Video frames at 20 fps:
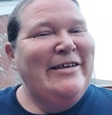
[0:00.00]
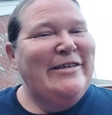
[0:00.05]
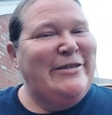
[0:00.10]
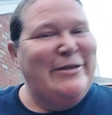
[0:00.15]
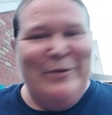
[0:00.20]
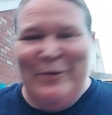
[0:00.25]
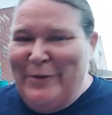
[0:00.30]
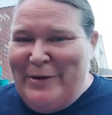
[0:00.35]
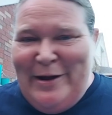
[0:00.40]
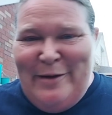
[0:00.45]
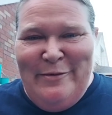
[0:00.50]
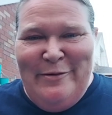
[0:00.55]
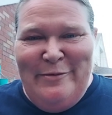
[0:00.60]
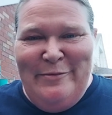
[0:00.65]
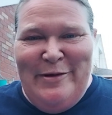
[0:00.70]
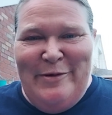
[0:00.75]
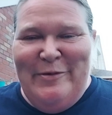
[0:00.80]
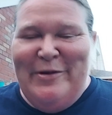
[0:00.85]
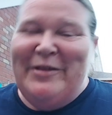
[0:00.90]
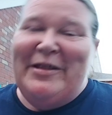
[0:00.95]
So don't come at
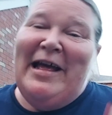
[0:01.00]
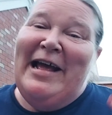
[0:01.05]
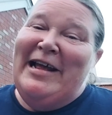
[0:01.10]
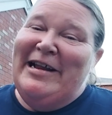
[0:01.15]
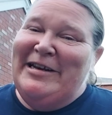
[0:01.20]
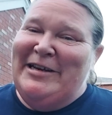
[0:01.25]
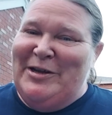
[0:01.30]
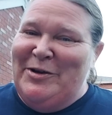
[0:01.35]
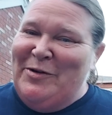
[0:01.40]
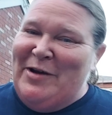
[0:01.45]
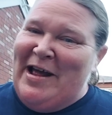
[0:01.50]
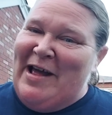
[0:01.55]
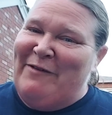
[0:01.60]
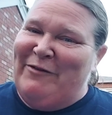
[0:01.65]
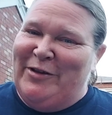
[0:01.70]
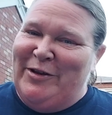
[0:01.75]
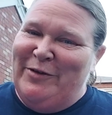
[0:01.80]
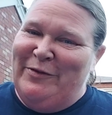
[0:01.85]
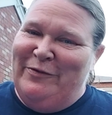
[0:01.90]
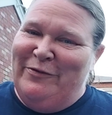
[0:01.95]
me with, do you
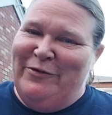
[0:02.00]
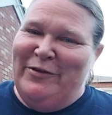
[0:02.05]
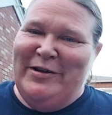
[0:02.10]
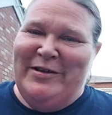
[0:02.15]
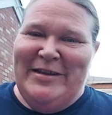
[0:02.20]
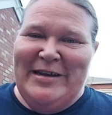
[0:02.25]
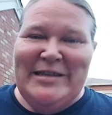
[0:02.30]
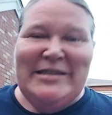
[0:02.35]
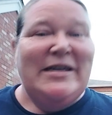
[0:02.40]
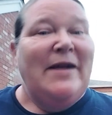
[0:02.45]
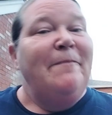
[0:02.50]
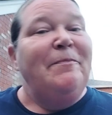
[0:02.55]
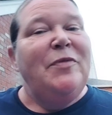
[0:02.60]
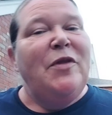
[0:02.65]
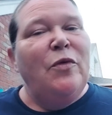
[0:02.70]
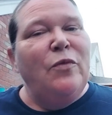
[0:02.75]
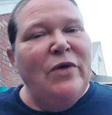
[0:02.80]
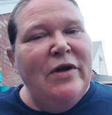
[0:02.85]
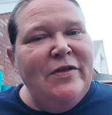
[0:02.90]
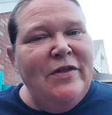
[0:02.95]
have gluten-free this?
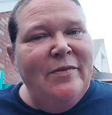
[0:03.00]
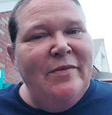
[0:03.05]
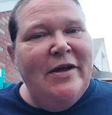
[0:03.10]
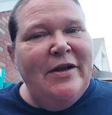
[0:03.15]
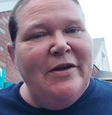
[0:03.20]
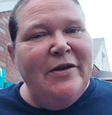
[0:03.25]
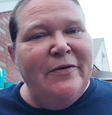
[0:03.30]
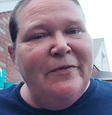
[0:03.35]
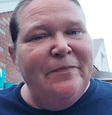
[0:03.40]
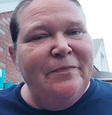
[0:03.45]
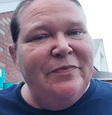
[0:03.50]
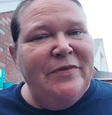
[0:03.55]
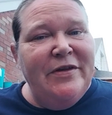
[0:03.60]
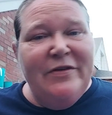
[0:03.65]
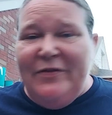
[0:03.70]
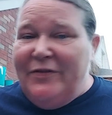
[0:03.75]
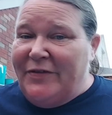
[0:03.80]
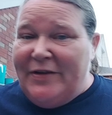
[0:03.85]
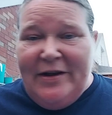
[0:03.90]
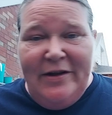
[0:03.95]
Read the menu.
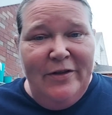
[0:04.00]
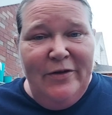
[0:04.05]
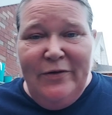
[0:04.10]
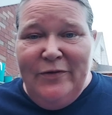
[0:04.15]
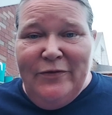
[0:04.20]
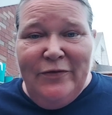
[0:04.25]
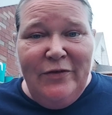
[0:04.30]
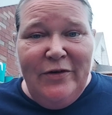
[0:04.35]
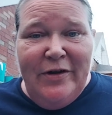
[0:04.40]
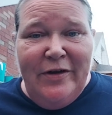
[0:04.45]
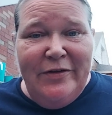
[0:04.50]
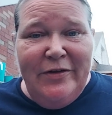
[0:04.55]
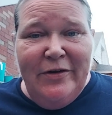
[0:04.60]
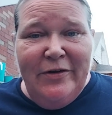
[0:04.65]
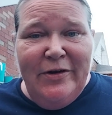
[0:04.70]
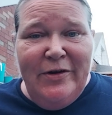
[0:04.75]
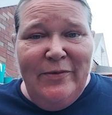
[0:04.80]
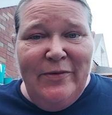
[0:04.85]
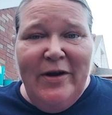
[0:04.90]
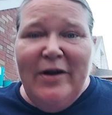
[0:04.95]
Does it say gluten-free on there
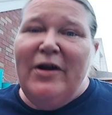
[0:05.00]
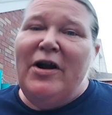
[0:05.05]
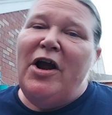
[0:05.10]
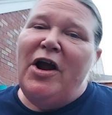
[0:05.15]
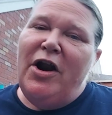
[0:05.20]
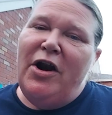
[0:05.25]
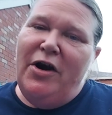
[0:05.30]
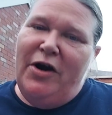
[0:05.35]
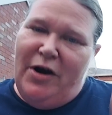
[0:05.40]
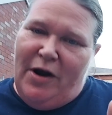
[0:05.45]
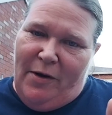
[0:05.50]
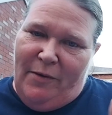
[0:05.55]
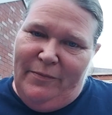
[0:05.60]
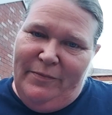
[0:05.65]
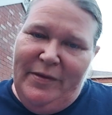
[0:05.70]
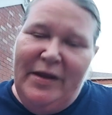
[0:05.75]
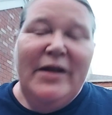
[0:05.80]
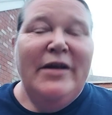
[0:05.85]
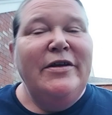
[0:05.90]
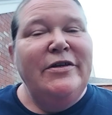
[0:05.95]
anywhere? No.
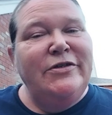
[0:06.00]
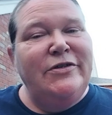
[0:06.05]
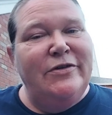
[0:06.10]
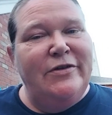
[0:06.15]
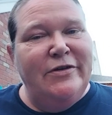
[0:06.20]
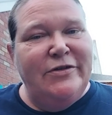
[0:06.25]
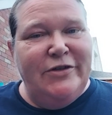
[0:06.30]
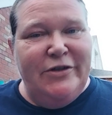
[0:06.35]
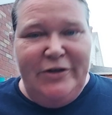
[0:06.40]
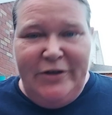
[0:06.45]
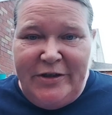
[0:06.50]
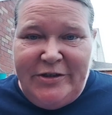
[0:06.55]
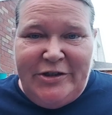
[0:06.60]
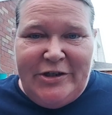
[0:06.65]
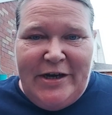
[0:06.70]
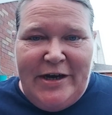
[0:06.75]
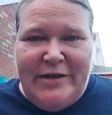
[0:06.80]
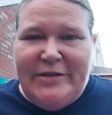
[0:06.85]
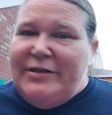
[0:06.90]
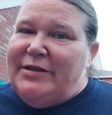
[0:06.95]
So there's a good
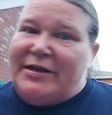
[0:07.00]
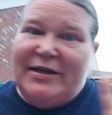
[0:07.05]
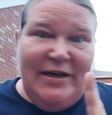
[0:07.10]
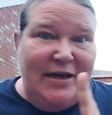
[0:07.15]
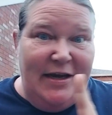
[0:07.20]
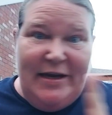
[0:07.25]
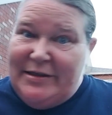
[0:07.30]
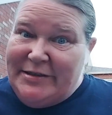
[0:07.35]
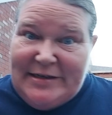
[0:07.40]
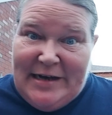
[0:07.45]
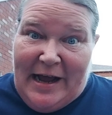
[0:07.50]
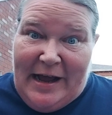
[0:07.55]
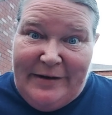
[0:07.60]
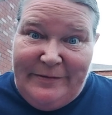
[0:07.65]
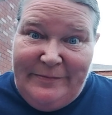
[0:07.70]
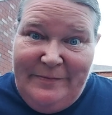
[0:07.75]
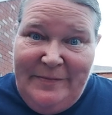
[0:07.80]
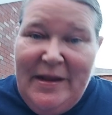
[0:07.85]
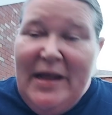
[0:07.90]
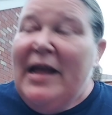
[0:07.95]
chance it's not.
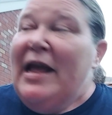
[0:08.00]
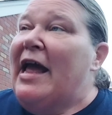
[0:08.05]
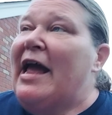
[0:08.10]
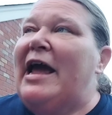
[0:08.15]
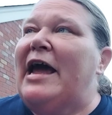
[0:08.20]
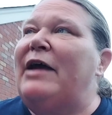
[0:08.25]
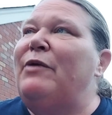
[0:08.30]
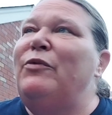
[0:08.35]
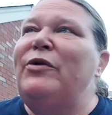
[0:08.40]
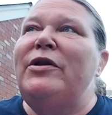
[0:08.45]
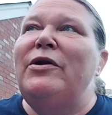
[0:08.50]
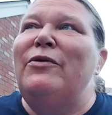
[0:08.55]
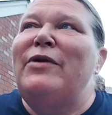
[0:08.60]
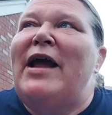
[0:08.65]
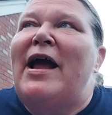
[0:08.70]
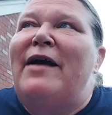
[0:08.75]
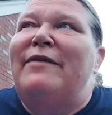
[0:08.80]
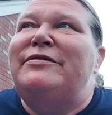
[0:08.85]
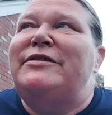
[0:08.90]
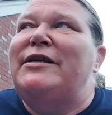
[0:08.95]
And we don't
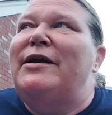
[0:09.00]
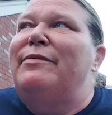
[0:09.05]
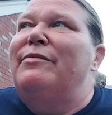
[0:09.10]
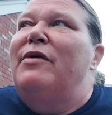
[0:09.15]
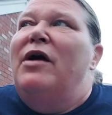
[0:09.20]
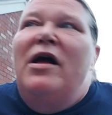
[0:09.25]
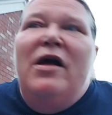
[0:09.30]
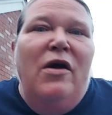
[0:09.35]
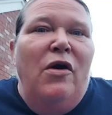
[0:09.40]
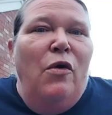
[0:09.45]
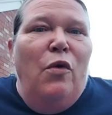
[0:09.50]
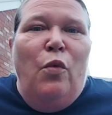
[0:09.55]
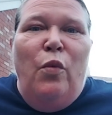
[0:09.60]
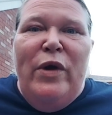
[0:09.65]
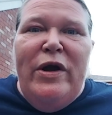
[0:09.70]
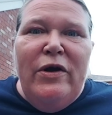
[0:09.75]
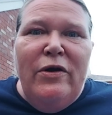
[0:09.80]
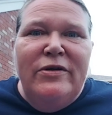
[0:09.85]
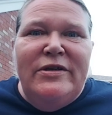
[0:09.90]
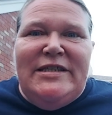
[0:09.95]
have some
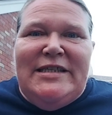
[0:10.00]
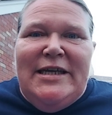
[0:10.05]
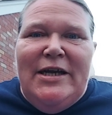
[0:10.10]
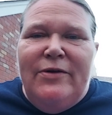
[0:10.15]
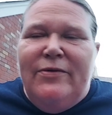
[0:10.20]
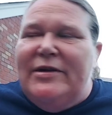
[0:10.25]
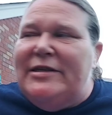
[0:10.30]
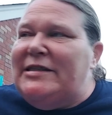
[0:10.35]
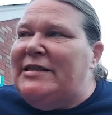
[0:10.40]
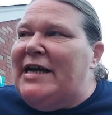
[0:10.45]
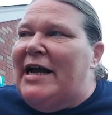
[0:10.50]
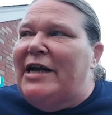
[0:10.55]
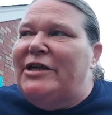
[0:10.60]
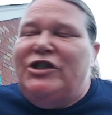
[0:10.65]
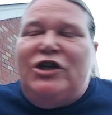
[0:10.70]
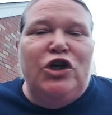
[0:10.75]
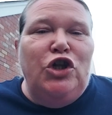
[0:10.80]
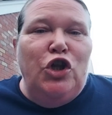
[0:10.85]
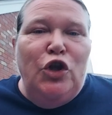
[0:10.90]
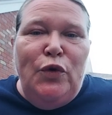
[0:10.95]
weird secret stash
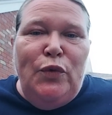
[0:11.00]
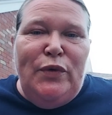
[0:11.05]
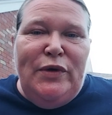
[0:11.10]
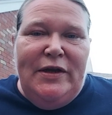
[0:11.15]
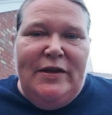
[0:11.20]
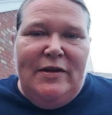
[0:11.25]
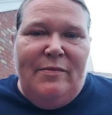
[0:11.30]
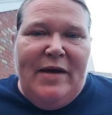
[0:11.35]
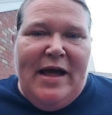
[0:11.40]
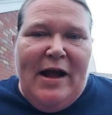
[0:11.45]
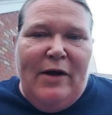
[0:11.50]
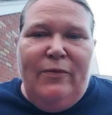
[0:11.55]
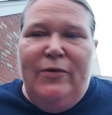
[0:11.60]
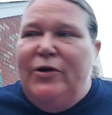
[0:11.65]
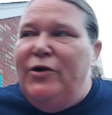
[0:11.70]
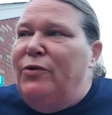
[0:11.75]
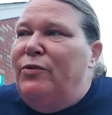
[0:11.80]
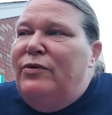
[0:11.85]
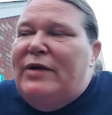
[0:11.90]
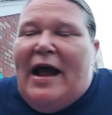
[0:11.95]
of gluten in the back where
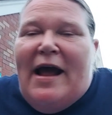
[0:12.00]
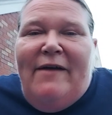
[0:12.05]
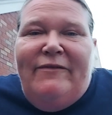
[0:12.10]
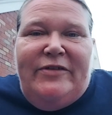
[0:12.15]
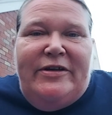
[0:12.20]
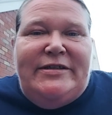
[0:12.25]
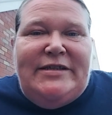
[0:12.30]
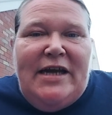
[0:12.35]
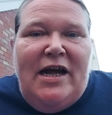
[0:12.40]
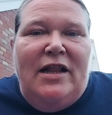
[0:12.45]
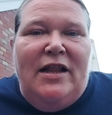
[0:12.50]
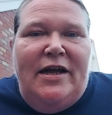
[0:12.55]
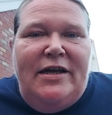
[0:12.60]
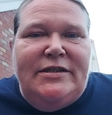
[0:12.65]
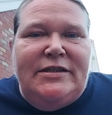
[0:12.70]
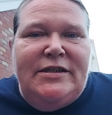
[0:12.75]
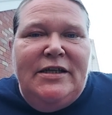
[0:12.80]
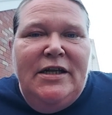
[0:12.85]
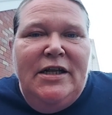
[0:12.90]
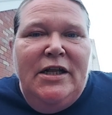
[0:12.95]
you have to tell
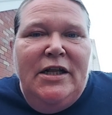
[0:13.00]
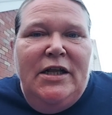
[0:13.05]
us,